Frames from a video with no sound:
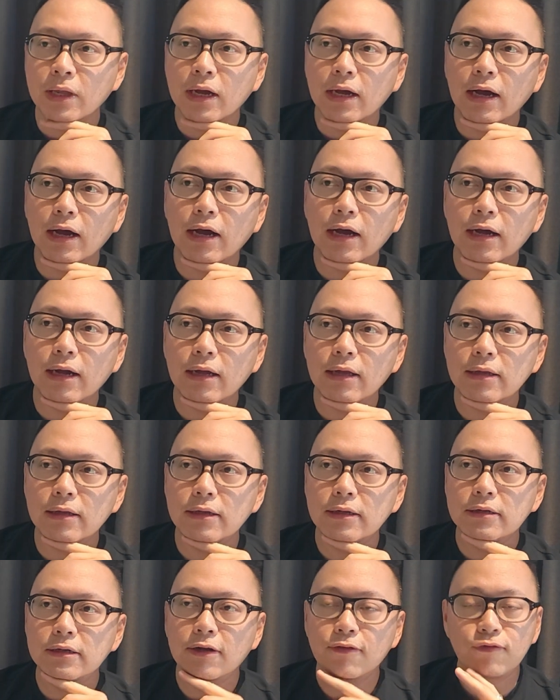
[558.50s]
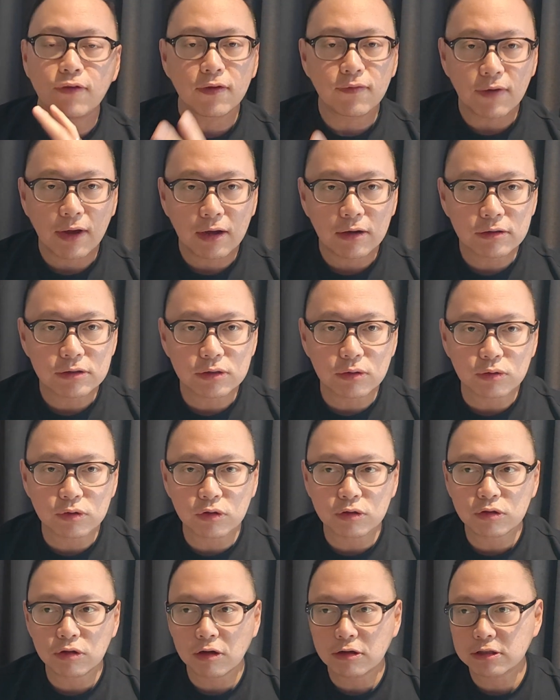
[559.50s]
The fifth house
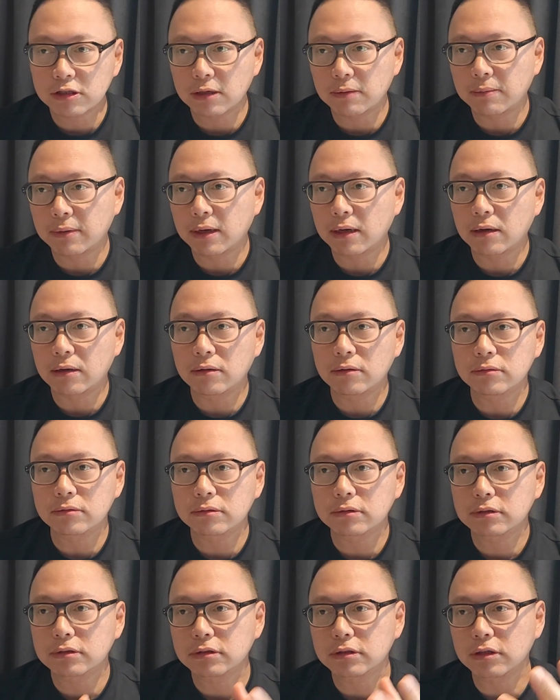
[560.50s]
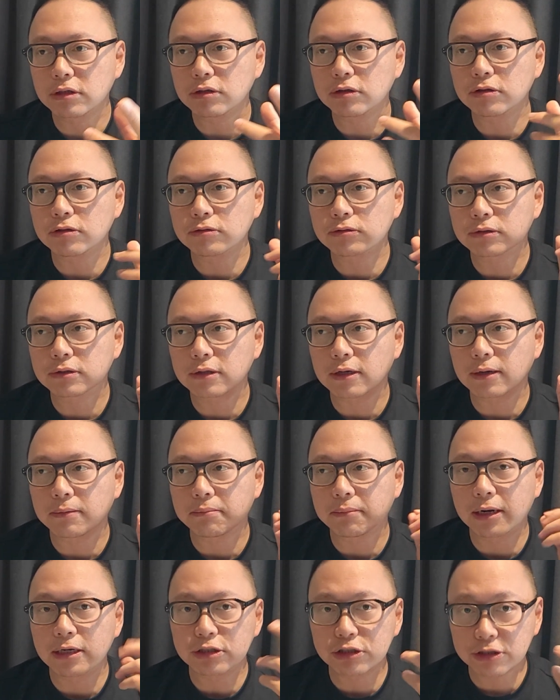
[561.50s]
also talks about the
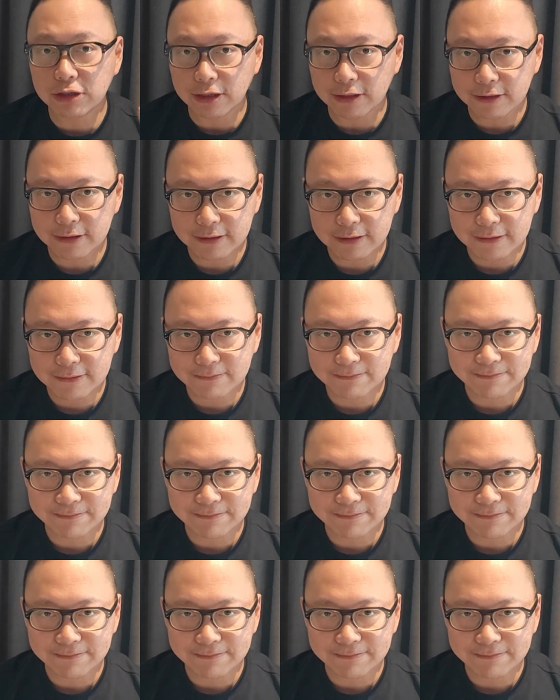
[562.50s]
mantras,